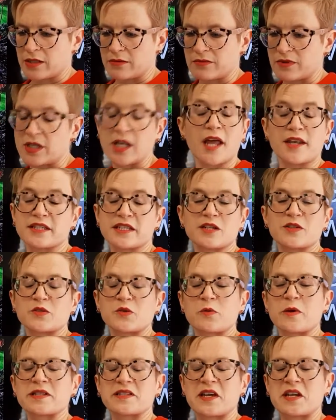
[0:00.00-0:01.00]
London is
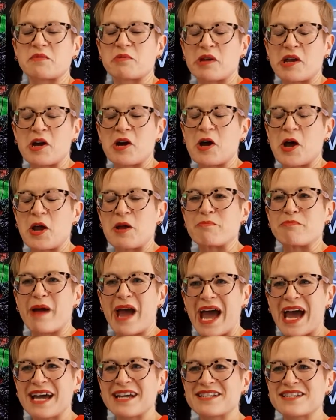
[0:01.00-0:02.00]
always going to be our home
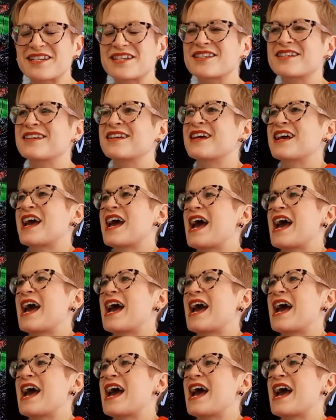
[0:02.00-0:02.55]
patch,